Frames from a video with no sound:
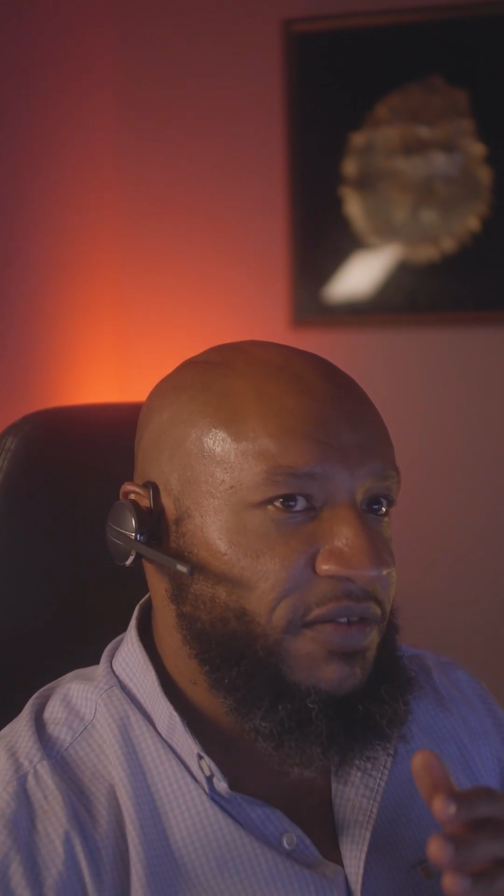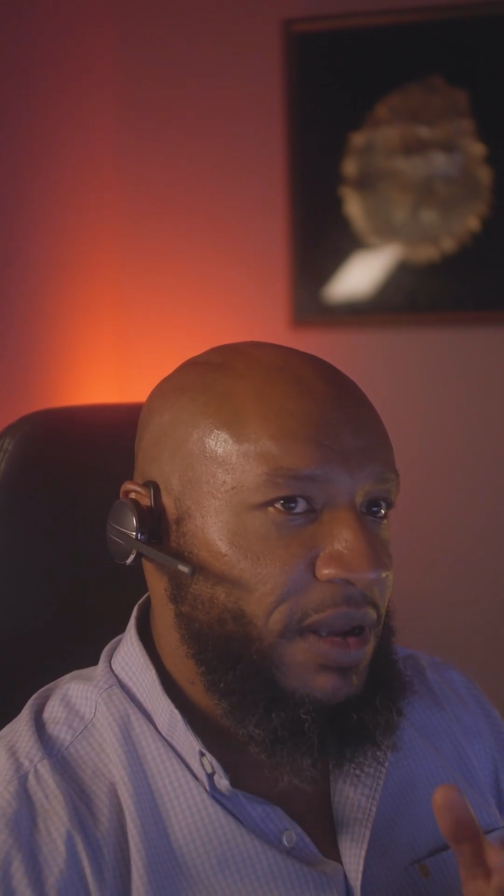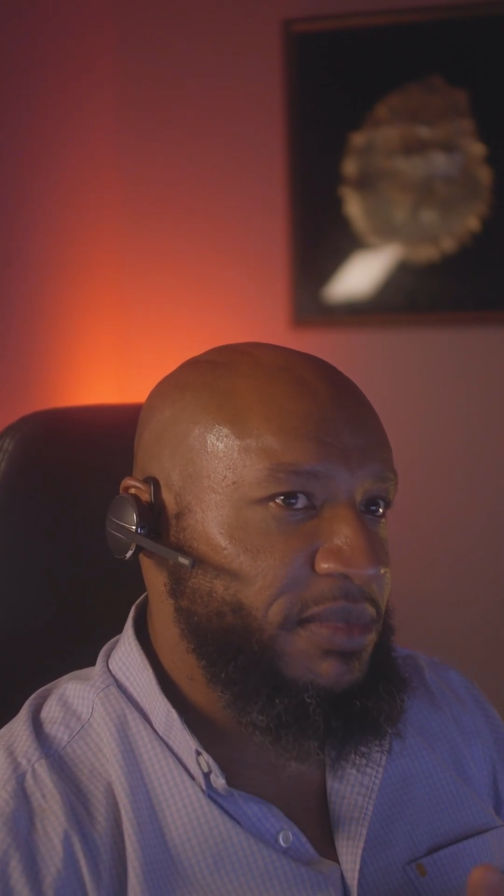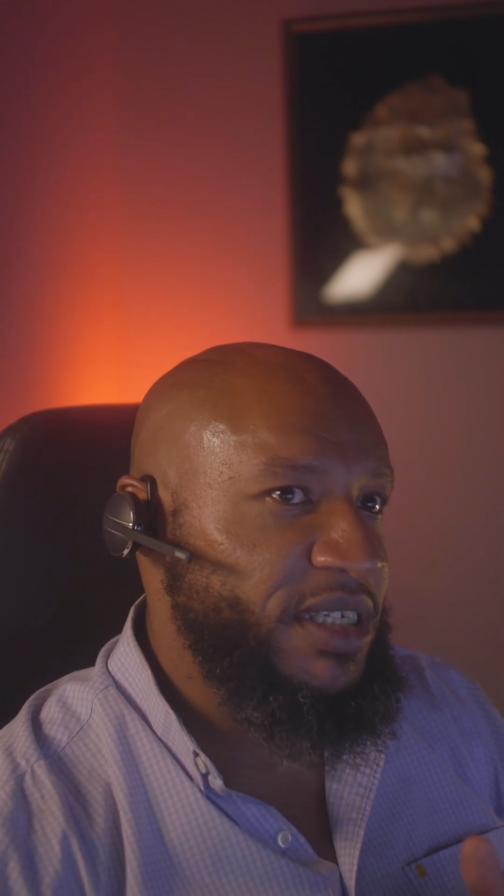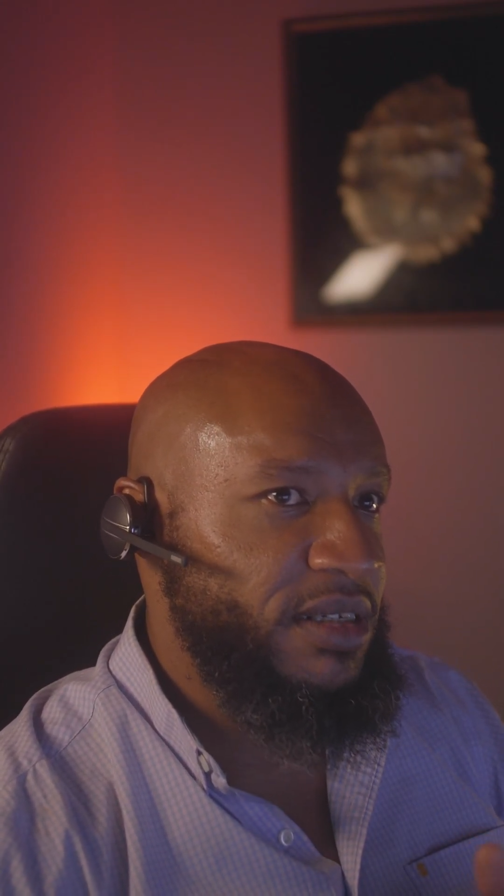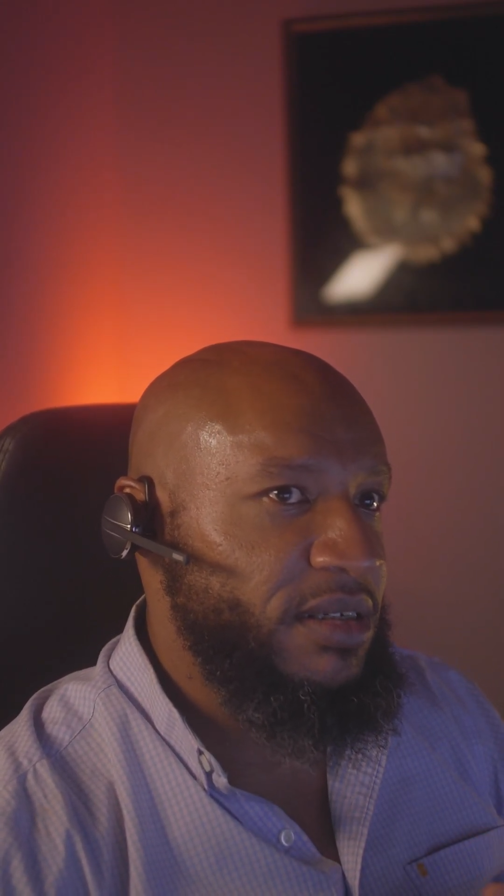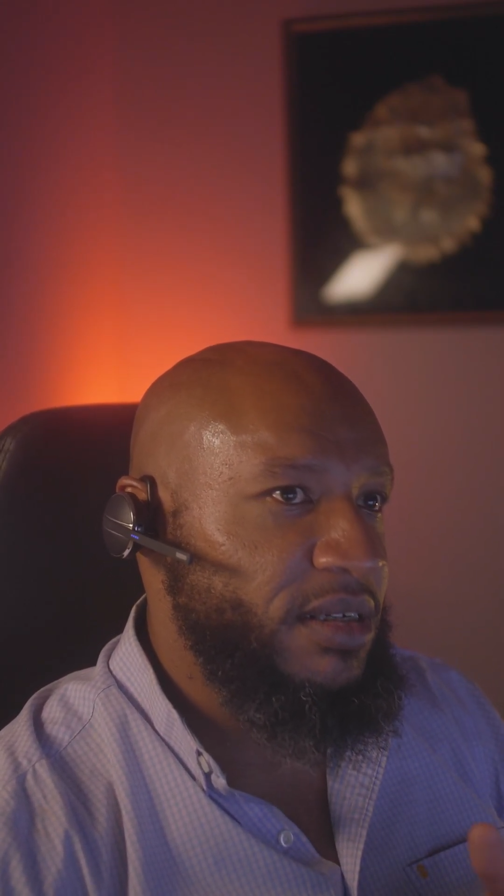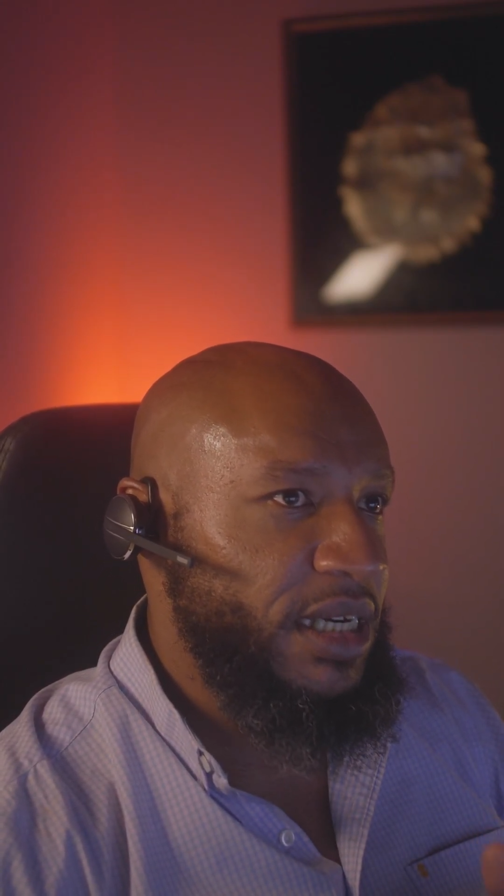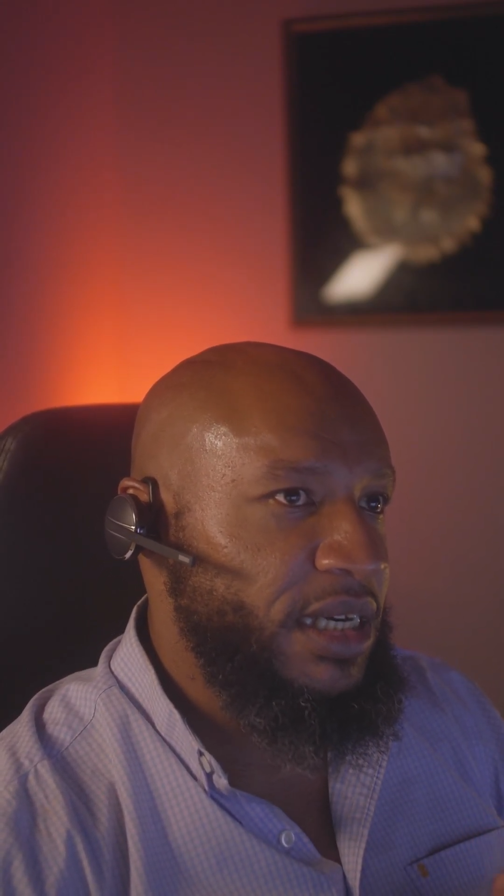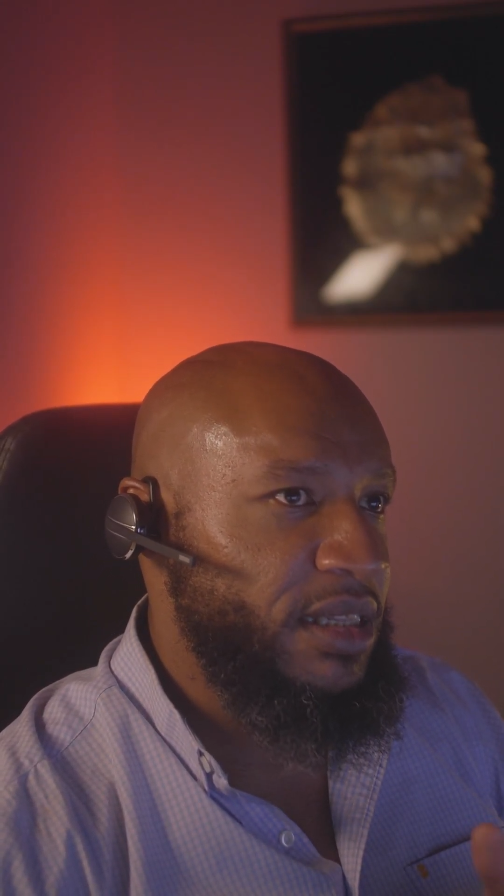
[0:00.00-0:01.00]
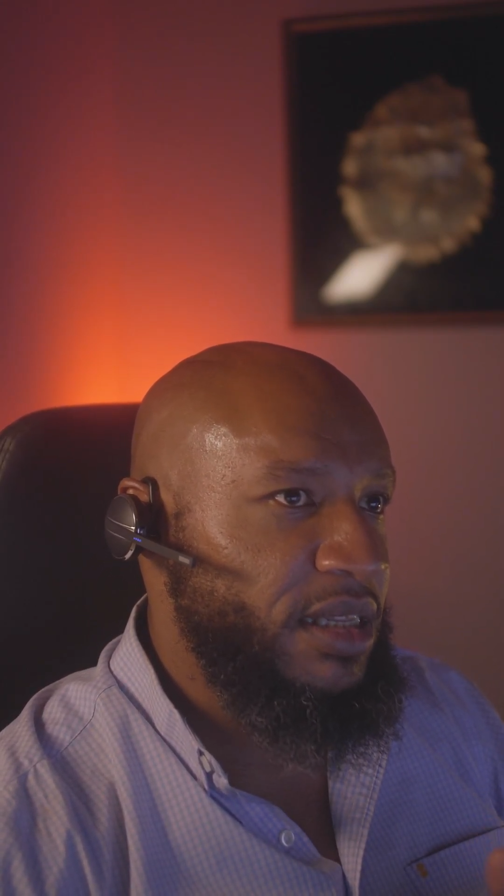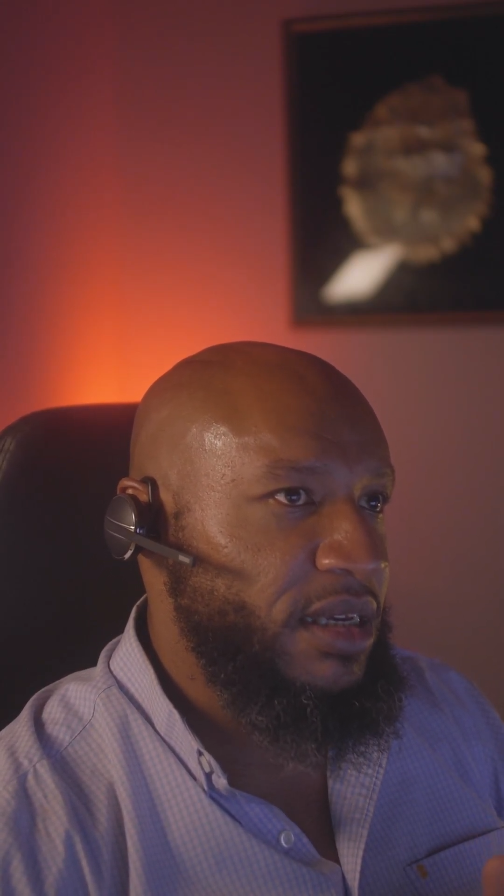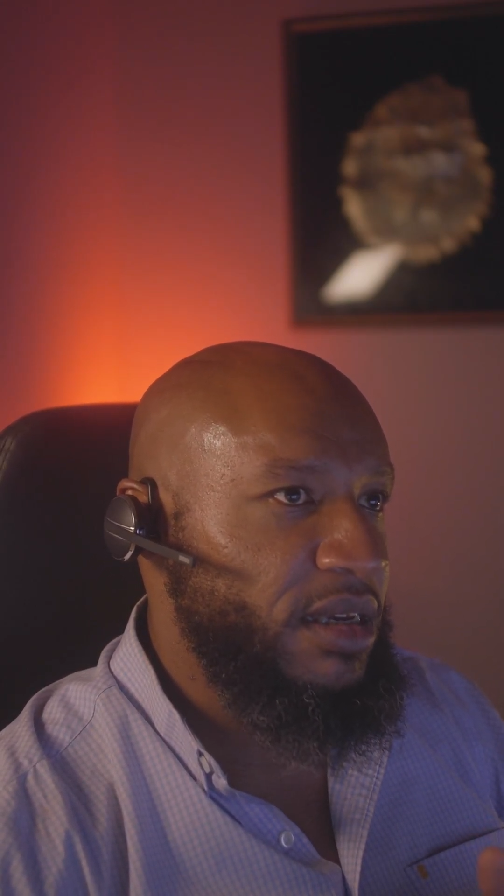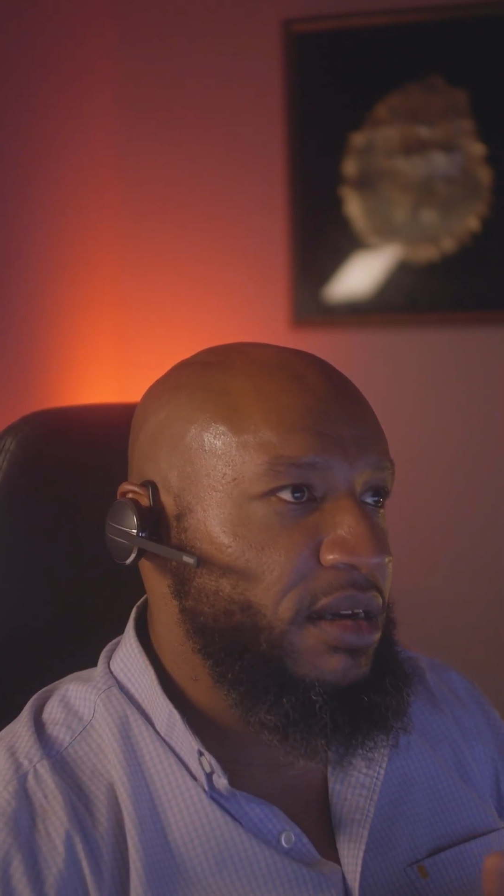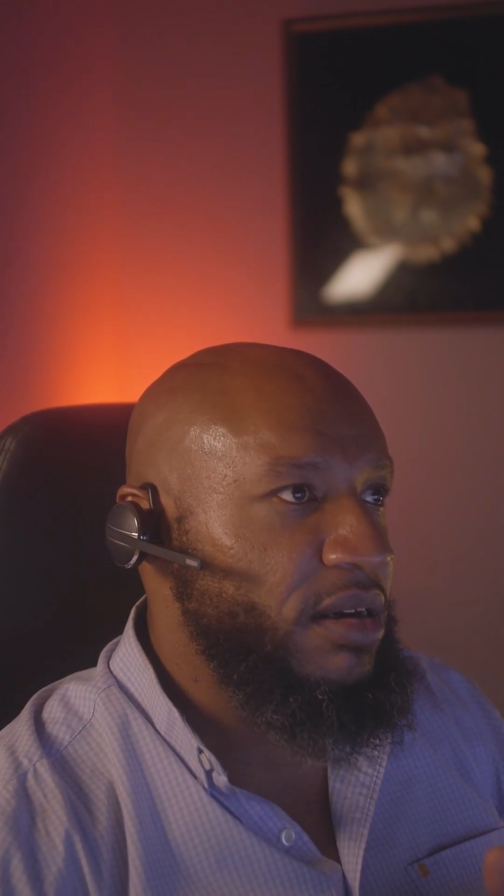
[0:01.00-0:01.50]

I'm still in the